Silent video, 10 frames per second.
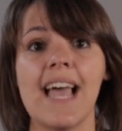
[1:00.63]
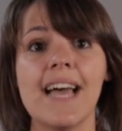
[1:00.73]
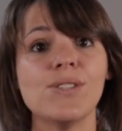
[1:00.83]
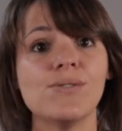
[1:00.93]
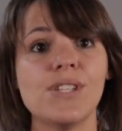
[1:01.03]

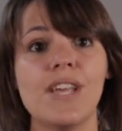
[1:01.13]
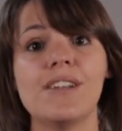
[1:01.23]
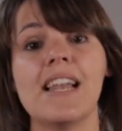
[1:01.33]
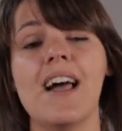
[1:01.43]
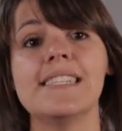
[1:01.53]
and/or
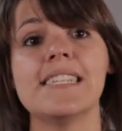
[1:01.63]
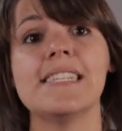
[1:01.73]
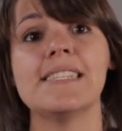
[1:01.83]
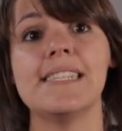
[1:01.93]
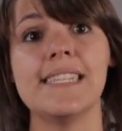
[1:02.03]

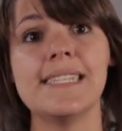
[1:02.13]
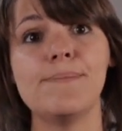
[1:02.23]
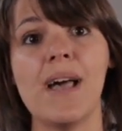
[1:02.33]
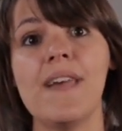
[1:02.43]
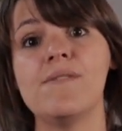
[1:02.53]
tocolysis to
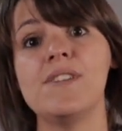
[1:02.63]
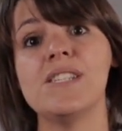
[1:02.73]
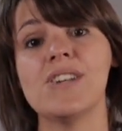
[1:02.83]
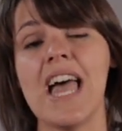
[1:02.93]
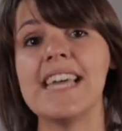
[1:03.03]
disimpact the
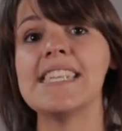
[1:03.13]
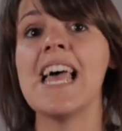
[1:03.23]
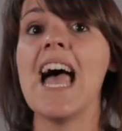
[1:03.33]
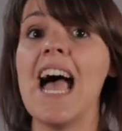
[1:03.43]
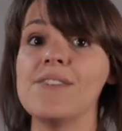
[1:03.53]
fetal head
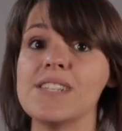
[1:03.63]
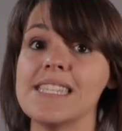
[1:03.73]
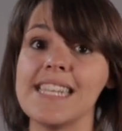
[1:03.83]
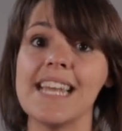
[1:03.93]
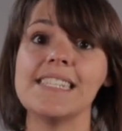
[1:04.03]
after
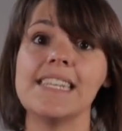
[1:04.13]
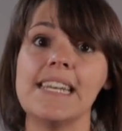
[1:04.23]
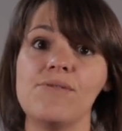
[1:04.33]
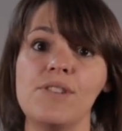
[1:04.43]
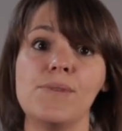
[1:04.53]
standard
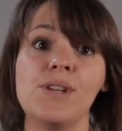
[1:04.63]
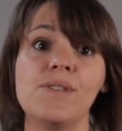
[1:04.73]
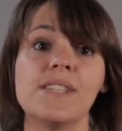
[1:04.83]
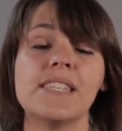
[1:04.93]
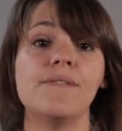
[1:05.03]
delivery
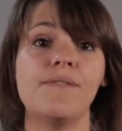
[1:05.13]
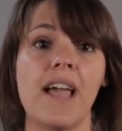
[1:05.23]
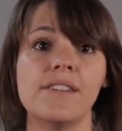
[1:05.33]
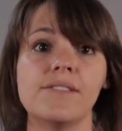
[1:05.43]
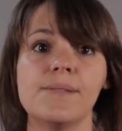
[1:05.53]
manoeuvres have
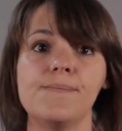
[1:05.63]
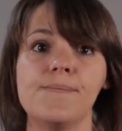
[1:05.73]
failed.